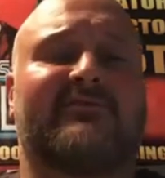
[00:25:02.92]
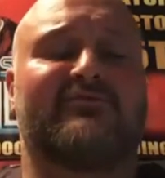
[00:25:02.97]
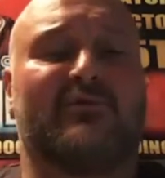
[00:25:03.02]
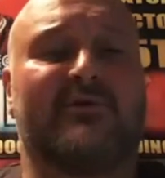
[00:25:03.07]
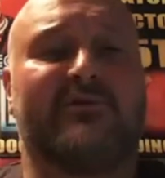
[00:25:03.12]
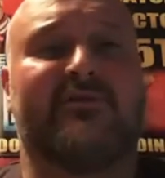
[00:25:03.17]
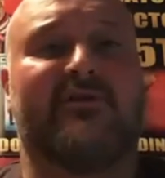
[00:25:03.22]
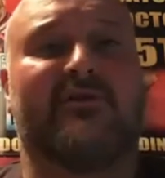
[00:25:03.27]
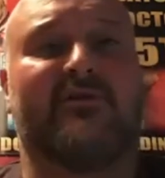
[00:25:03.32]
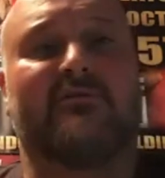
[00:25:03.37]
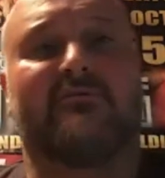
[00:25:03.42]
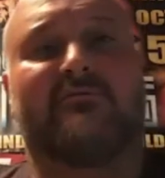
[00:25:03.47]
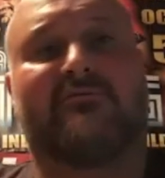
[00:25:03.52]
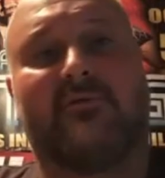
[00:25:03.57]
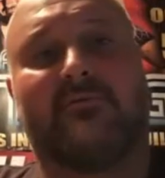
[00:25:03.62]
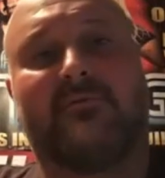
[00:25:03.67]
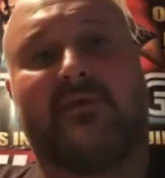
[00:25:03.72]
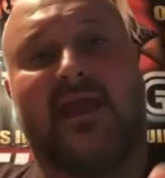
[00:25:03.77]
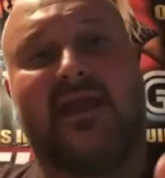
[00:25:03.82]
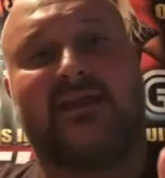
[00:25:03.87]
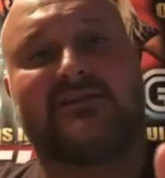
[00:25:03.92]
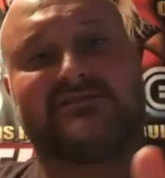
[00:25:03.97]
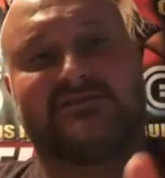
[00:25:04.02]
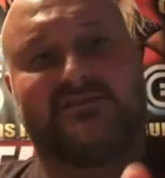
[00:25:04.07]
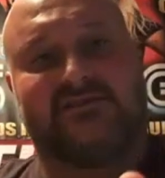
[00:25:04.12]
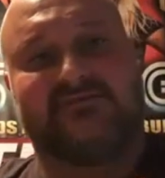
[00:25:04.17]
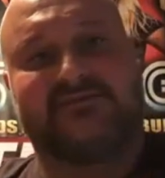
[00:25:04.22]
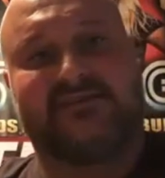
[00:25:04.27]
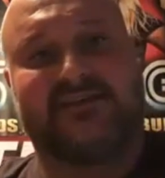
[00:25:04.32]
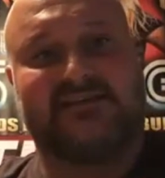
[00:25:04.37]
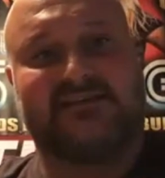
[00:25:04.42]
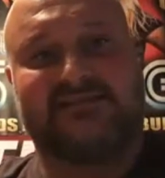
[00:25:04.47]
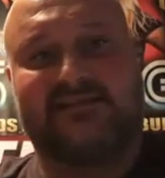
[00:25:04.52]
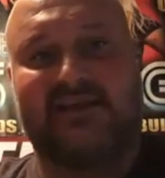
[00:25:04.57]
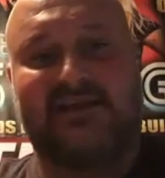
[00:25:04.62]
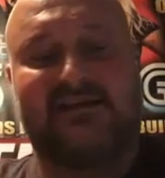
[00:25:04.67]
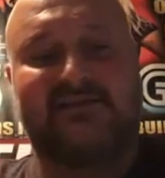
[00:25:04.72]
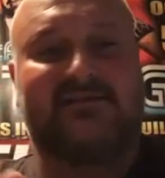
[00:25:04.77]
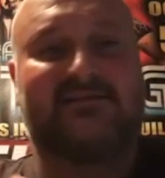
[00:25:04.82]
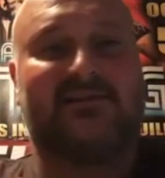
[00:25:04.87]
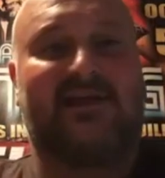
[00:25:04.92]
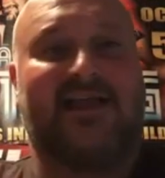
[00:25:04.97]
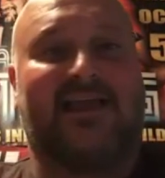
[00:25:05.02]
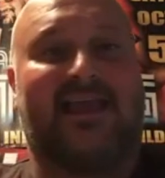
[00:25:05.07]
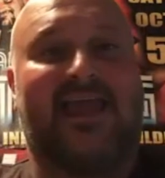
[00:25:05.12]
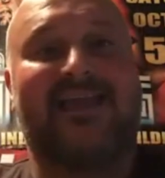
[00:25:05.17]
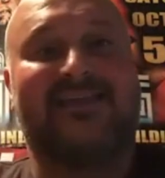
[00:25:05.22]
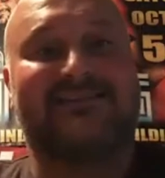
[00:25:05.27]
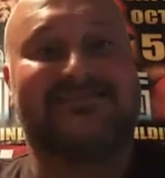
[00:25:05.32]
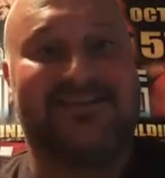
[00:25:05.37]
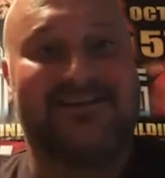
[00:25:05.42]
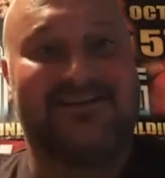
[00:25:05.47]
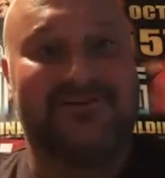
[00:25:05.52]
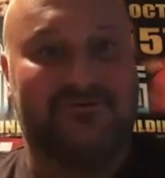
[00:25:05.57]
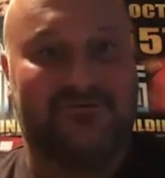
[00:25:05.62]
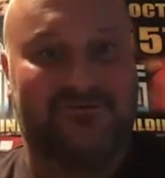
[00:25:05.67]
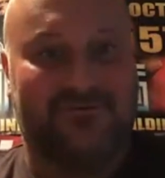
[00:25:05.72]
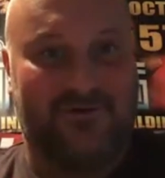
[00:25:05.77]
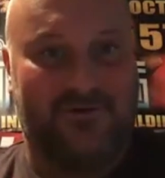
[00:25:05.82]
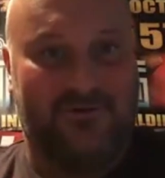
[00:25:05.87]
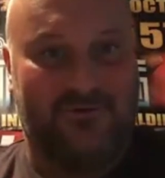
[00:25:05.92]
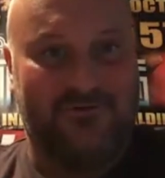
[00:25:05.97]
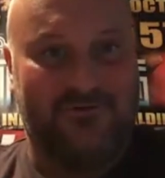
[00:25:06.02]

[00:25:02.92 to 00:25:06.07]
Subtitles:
when they're from the ages of 16 to like 18 years old.